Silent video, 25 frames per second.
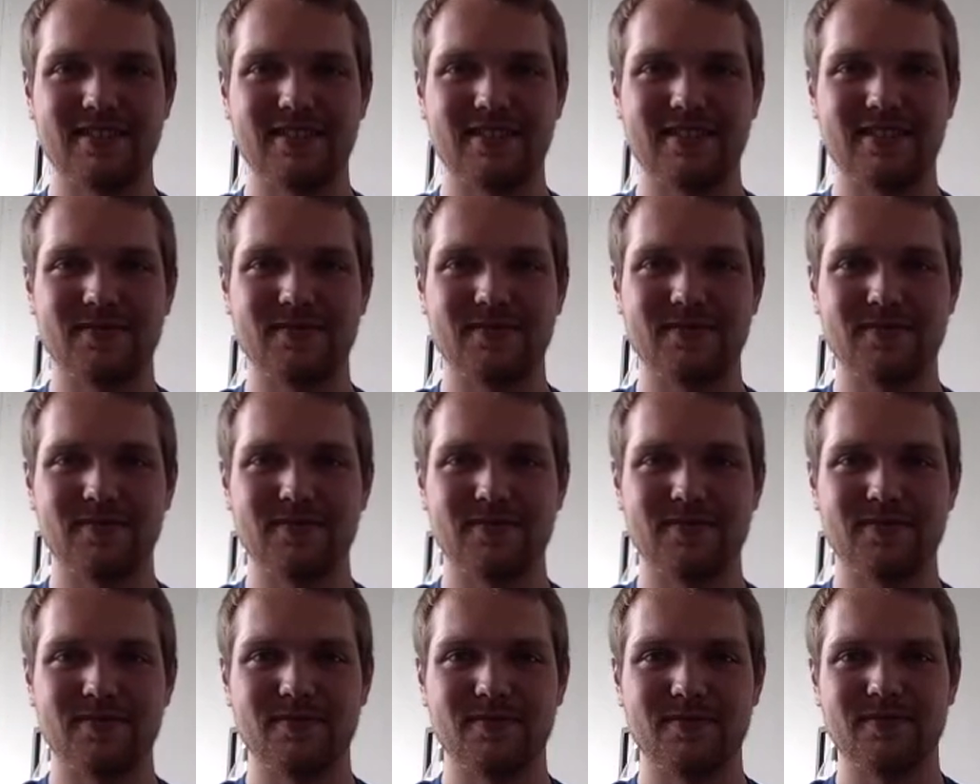
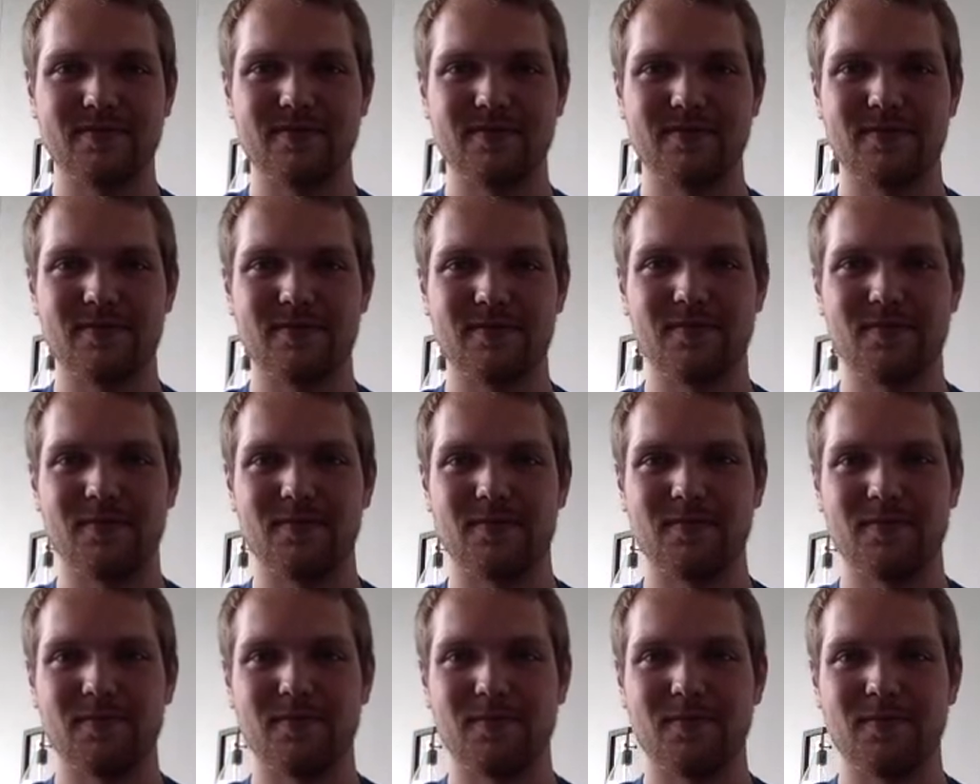
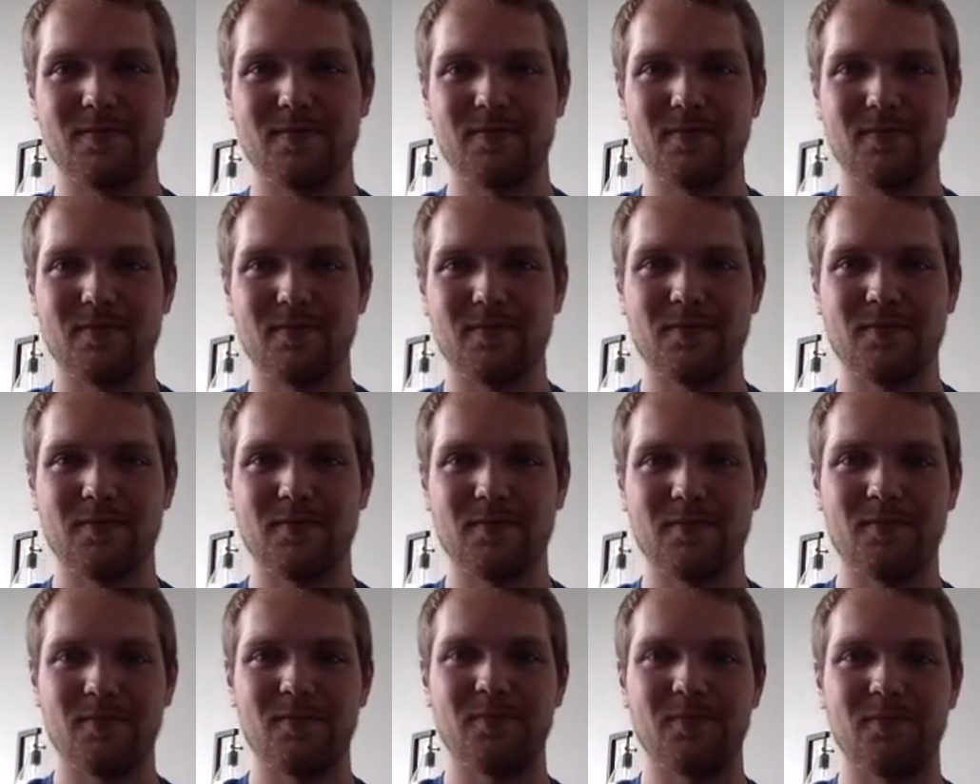
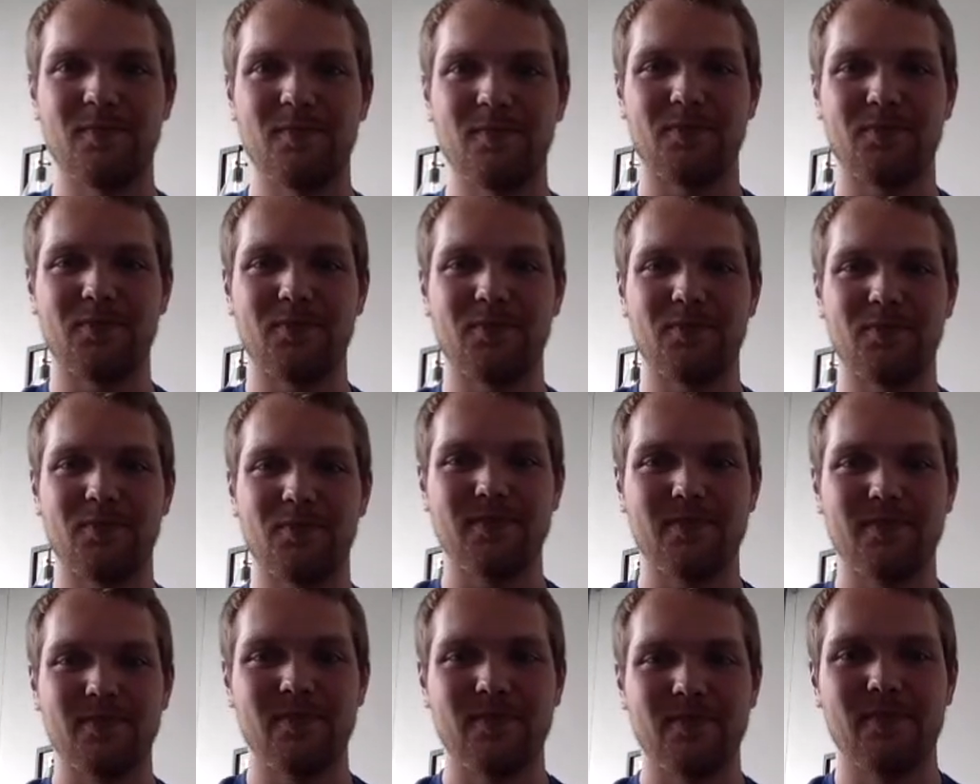
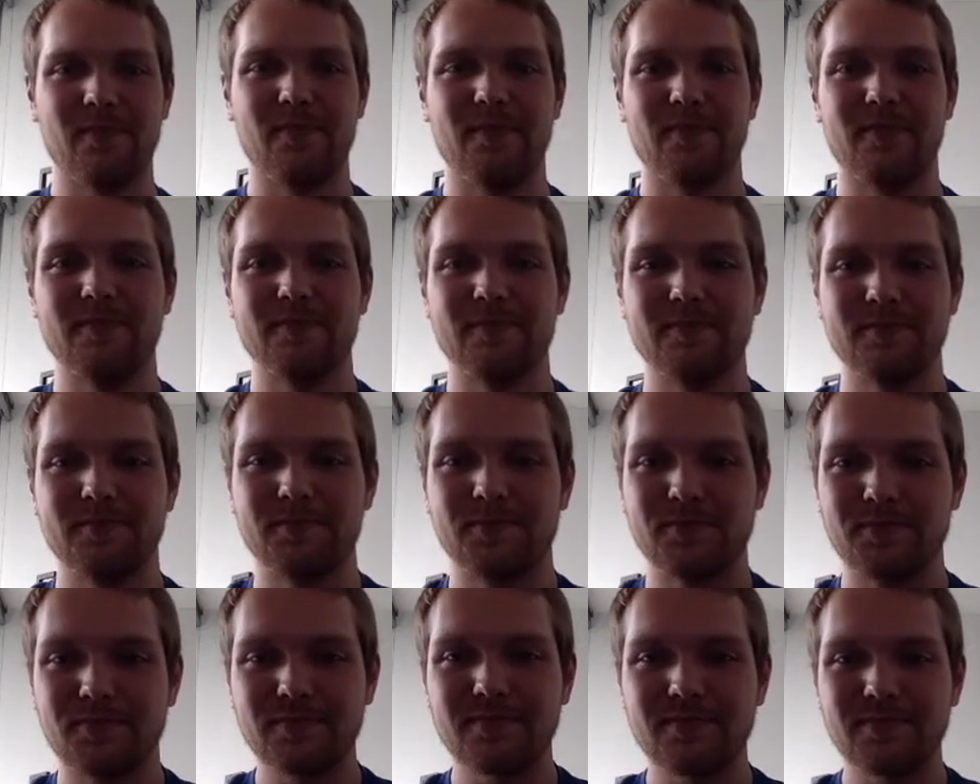
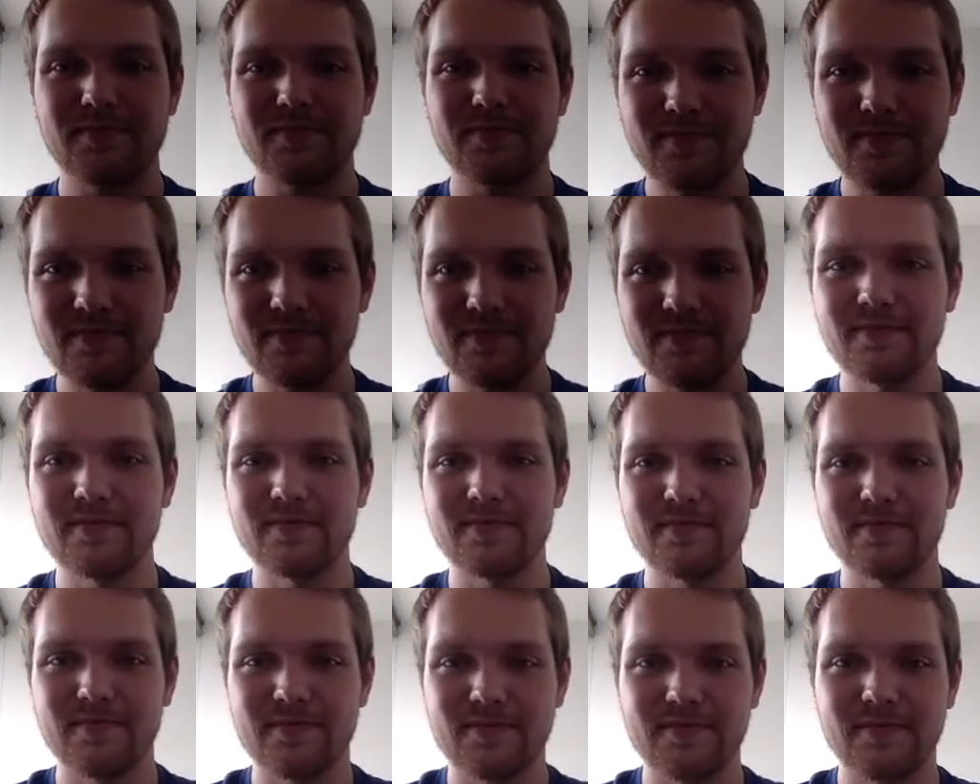
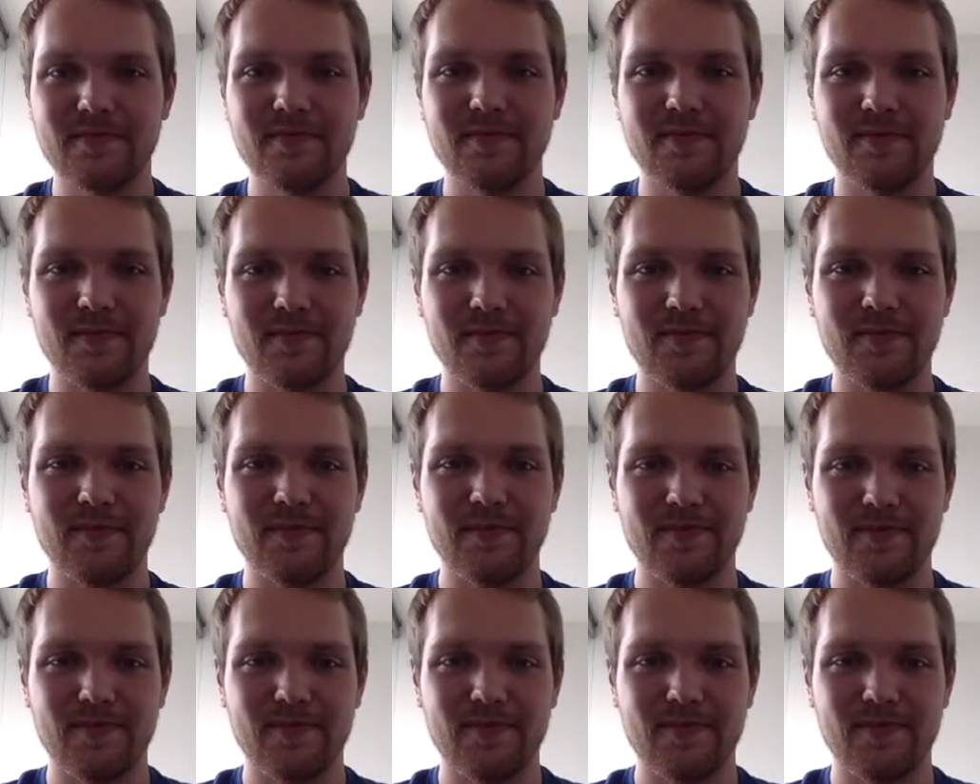[no speech]